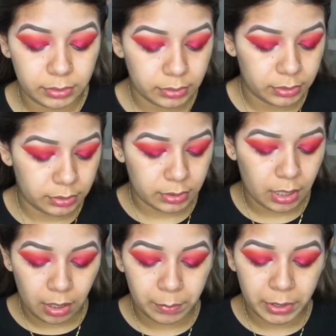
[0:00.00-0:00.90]
So
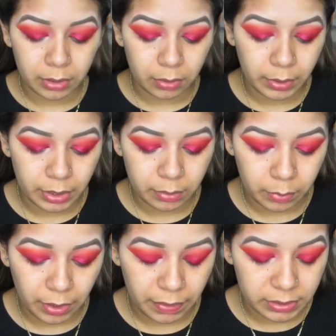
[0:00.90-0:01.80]
now I'm going to go in
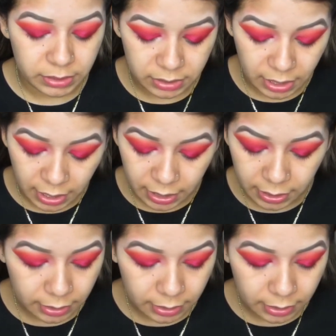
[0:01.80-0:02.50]
with the Stay